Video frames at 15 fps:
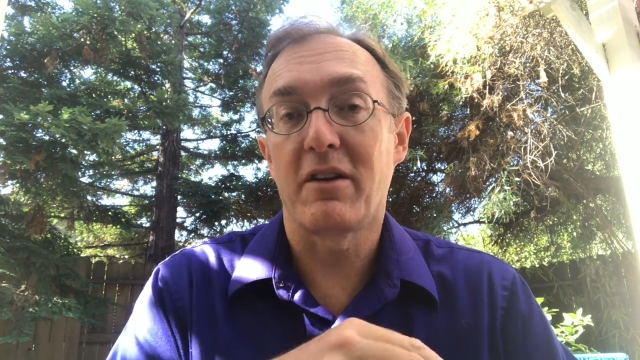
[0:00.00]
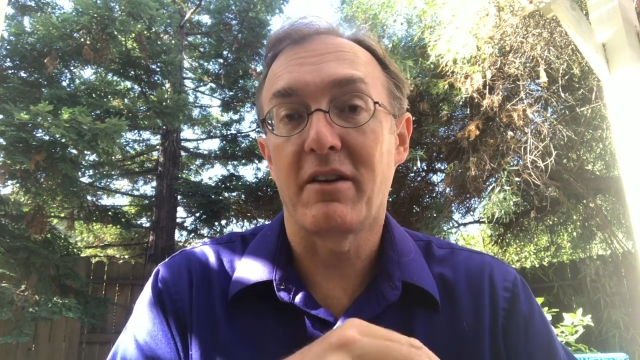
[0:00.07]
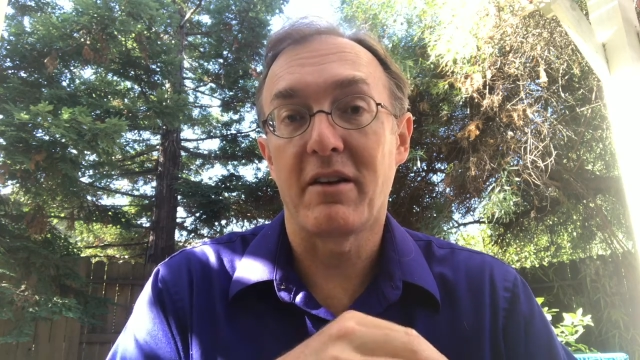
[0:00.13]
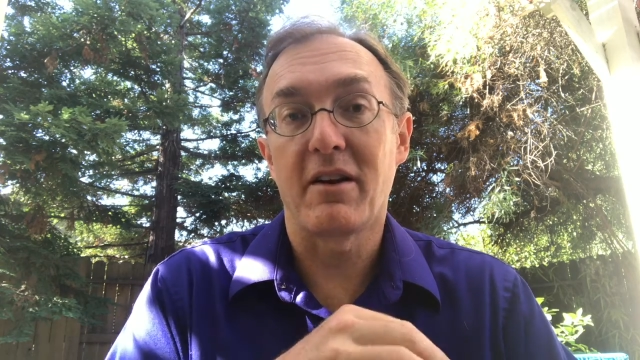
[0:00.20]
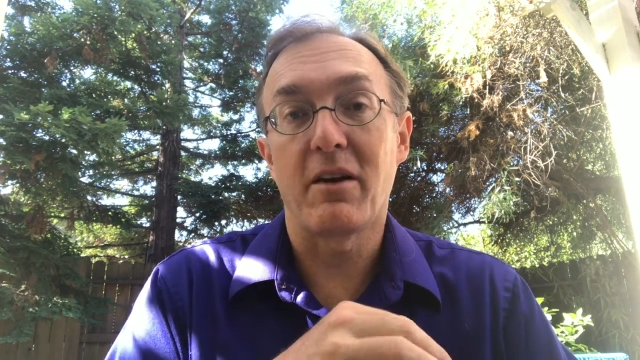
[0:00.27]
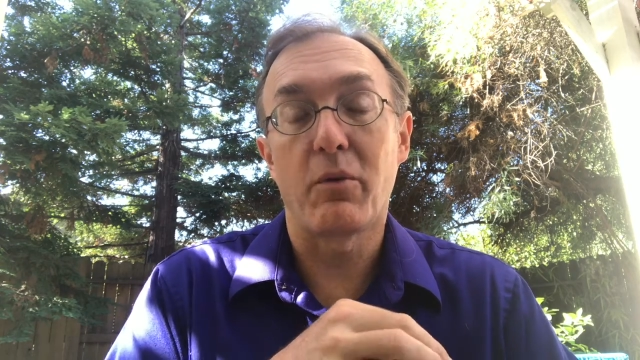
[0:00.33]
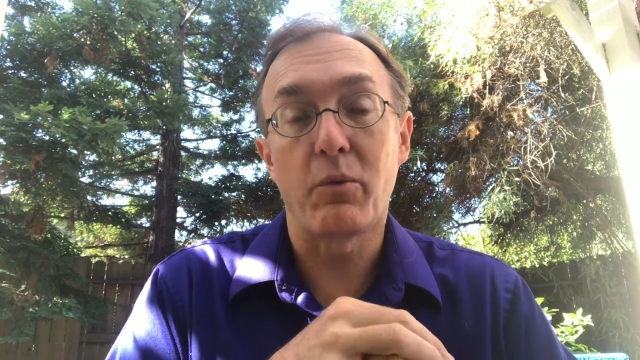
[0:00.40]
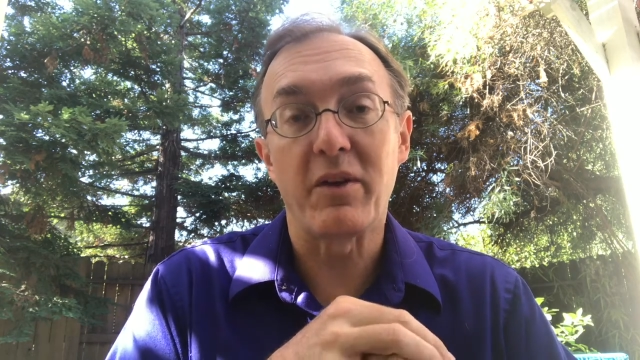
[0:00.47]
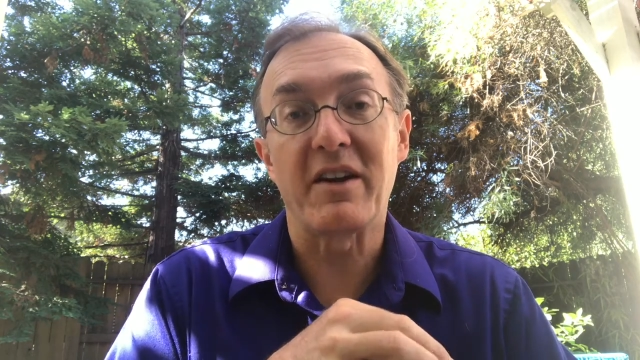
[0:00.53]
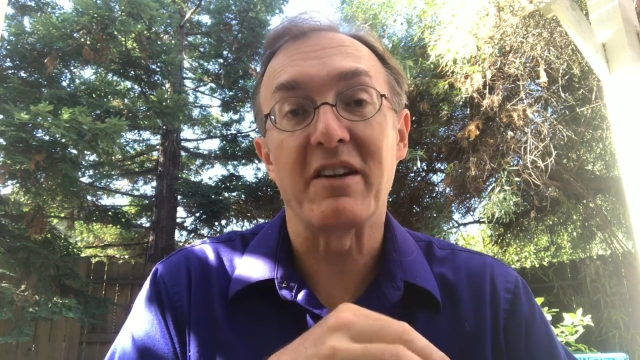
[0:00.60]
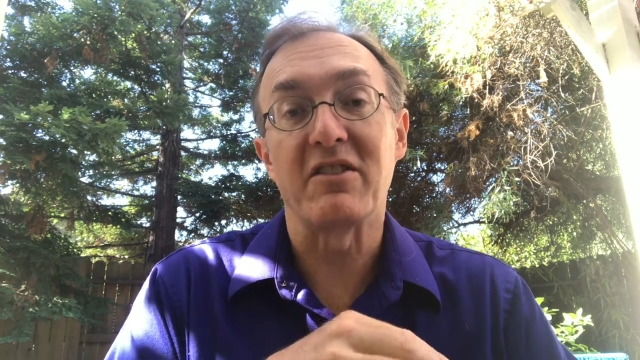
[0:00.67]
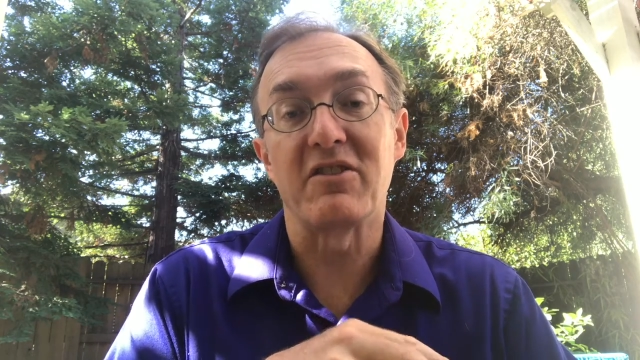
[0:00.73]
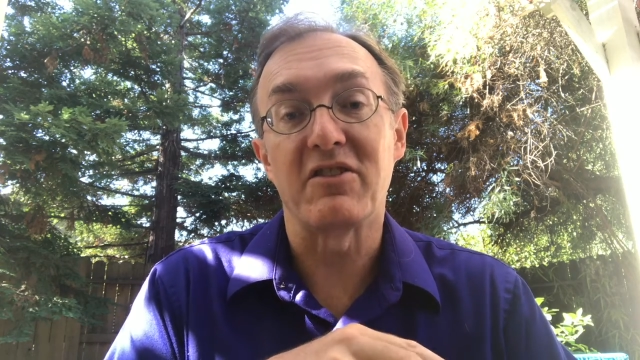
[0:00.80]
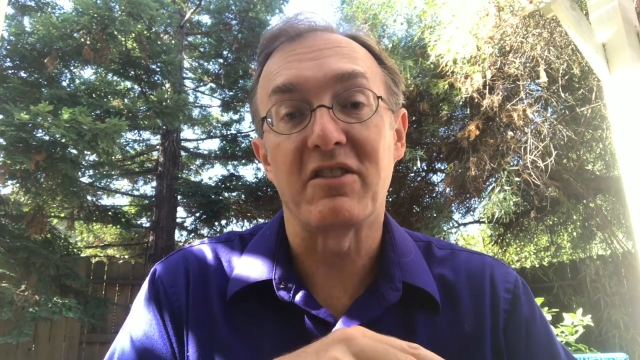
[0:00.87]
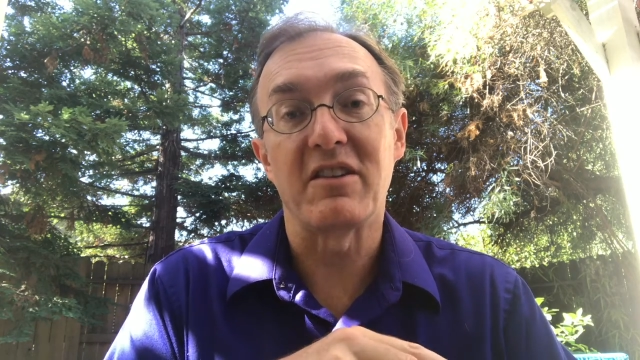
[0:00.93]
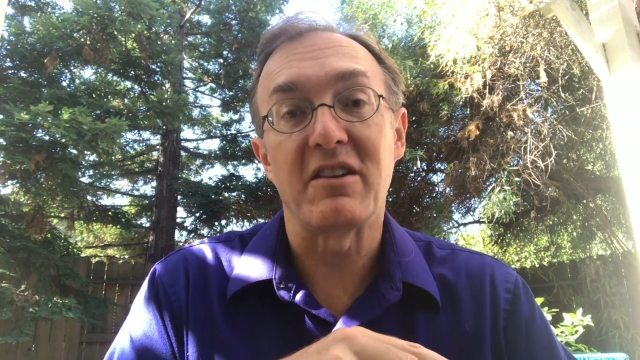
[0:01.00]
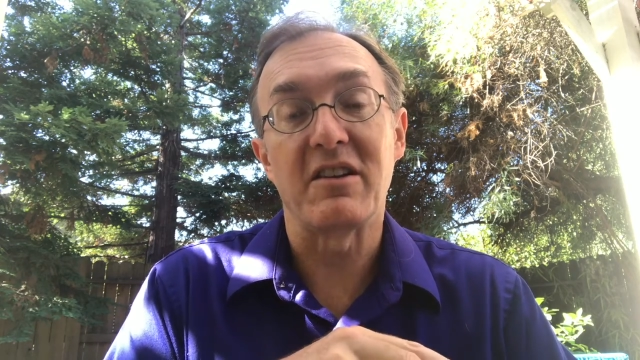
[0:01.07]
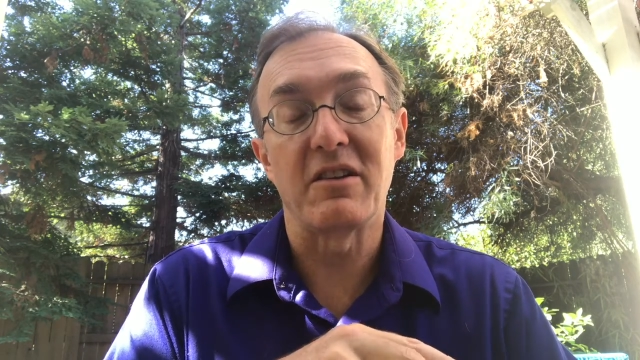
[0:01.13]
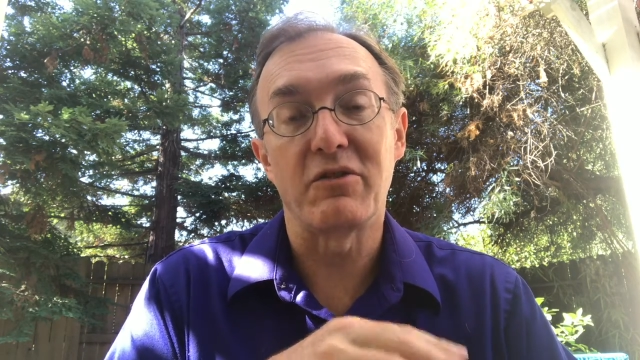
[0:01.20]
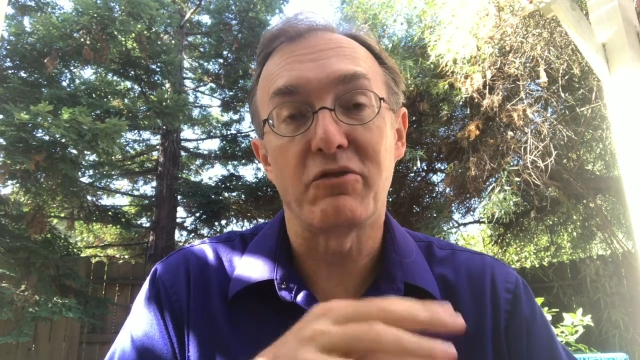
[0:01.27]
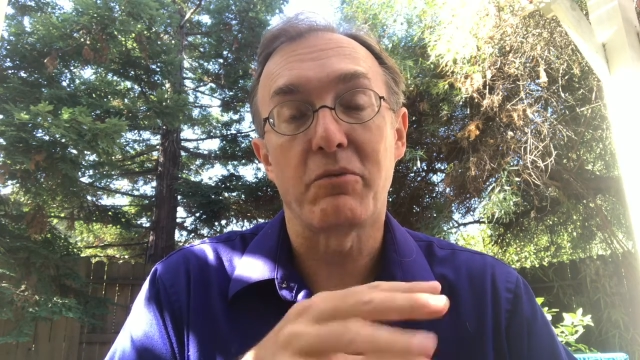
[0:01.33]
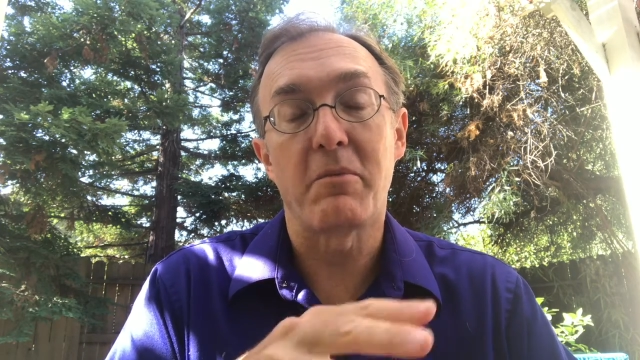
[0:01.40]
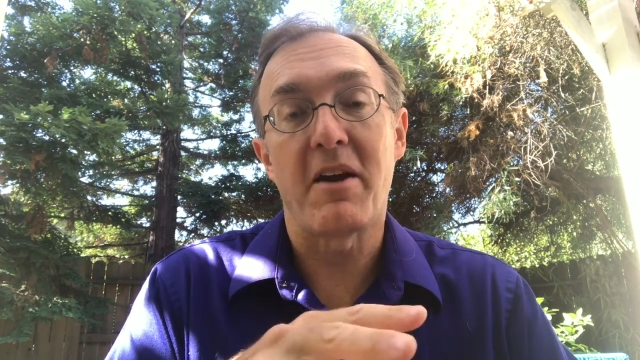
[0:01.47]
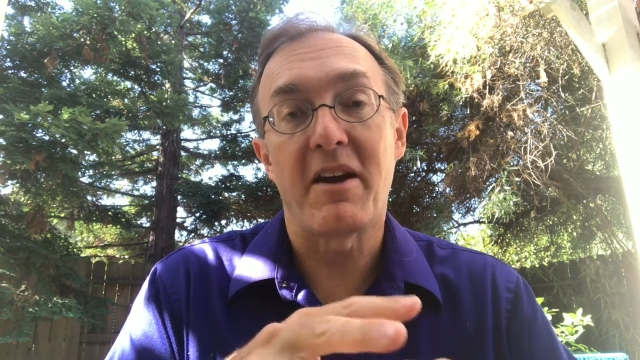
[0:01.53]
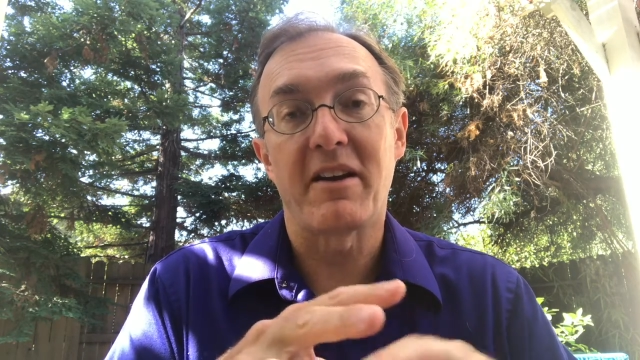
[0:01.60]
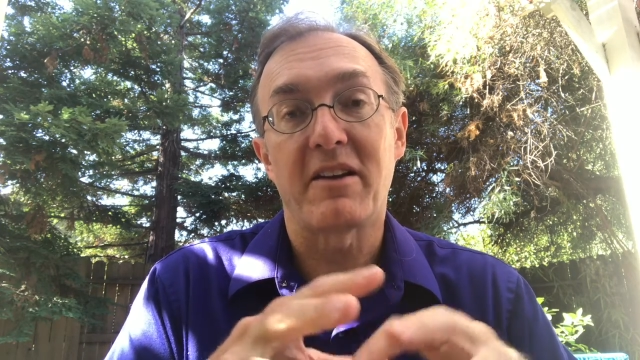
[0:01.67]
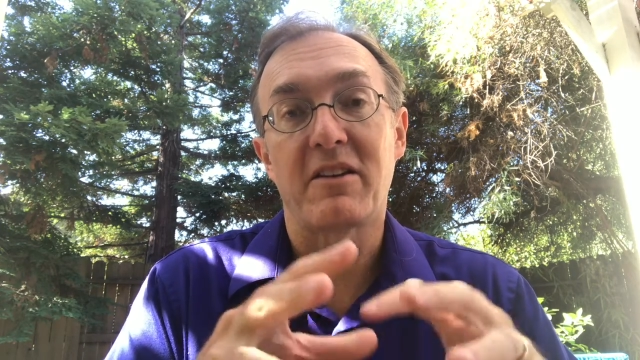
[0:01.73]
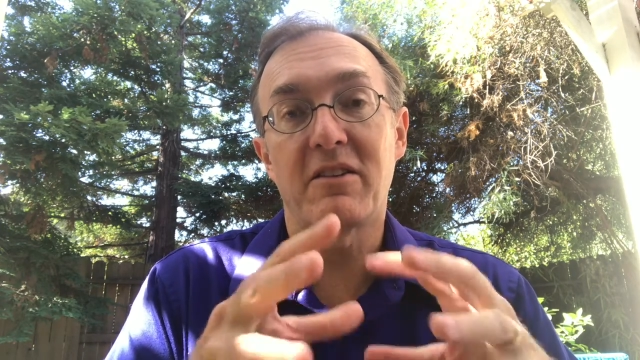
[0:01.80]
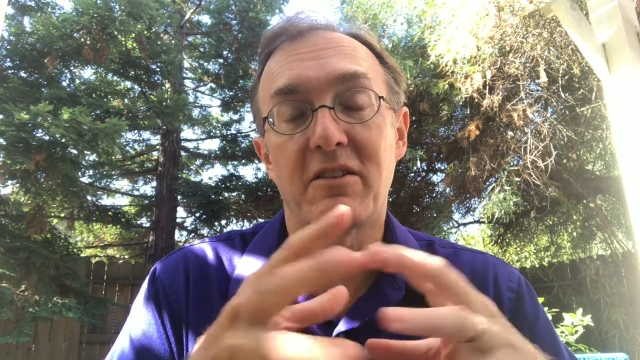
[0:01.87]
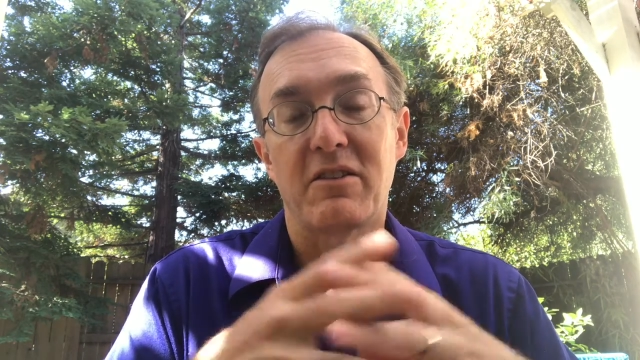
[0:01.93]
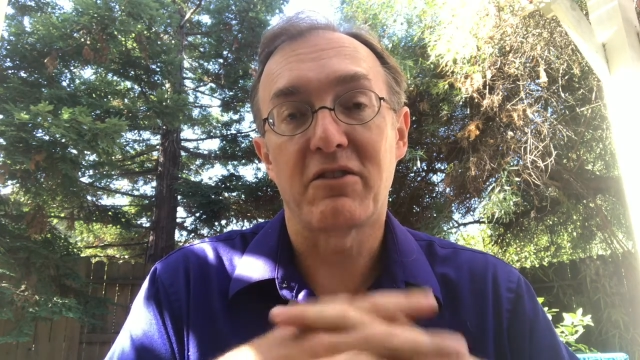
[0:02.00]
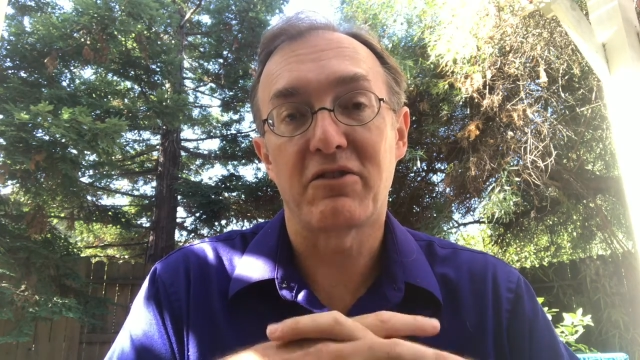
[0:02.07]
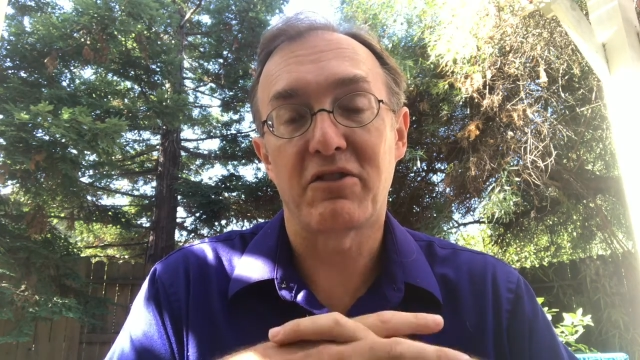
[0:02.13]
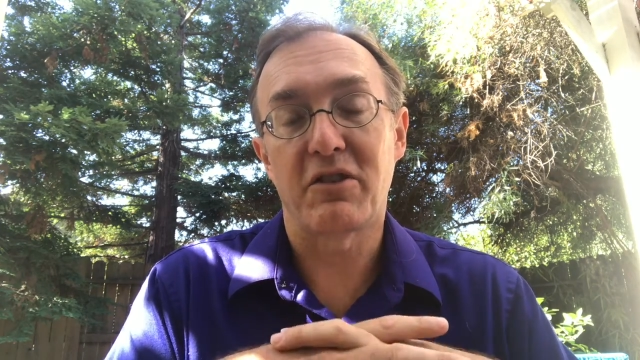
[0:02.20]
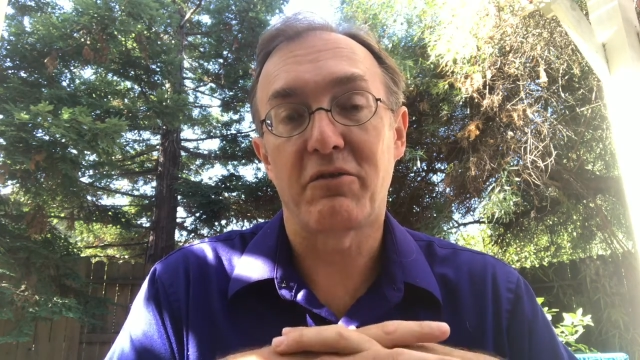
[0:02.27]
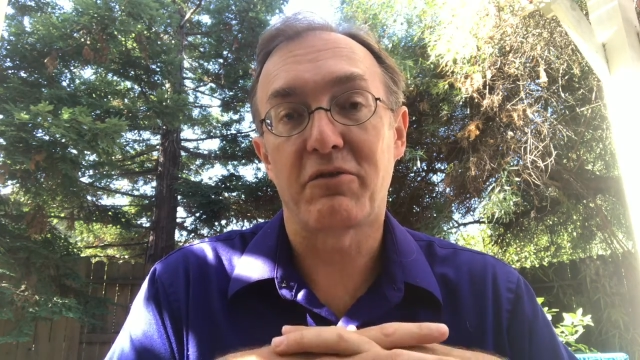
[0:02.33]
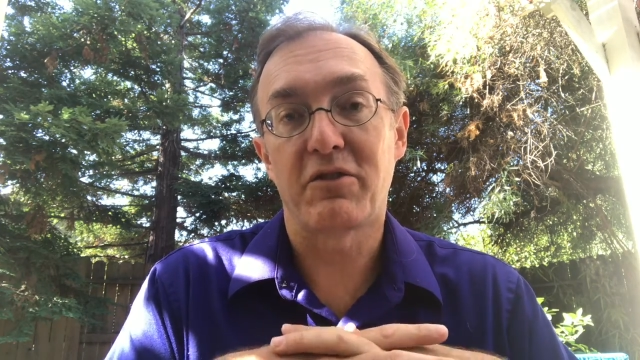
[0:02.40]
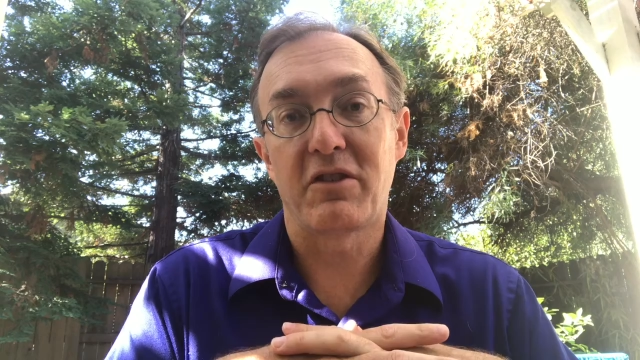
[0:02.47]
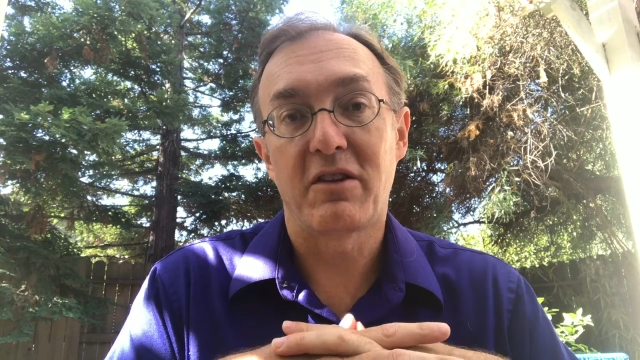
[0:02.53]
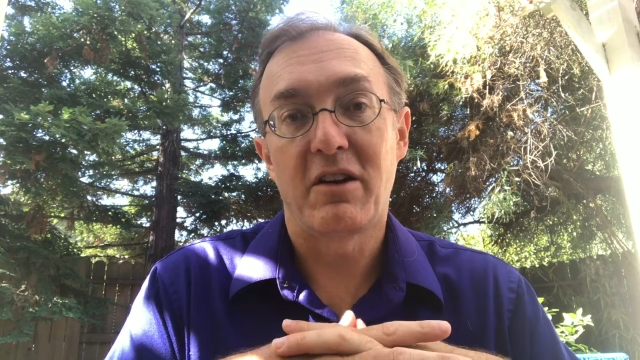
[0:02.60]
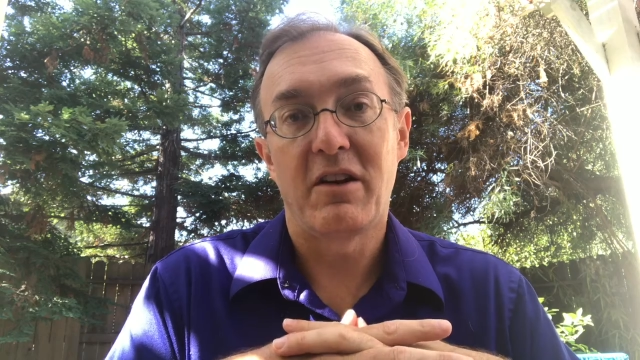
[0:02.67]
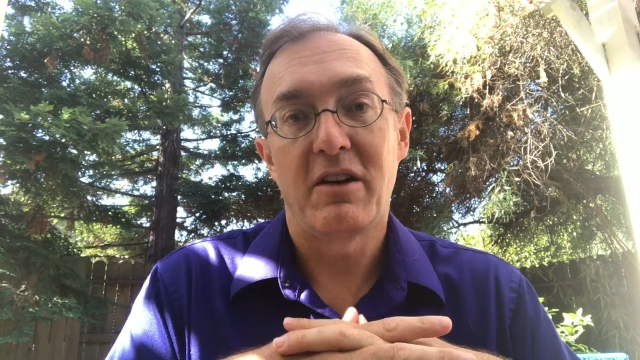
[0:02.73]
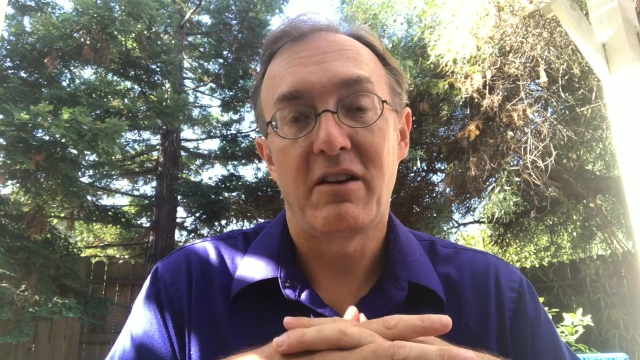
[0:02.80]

uh, we can see a dramatic shift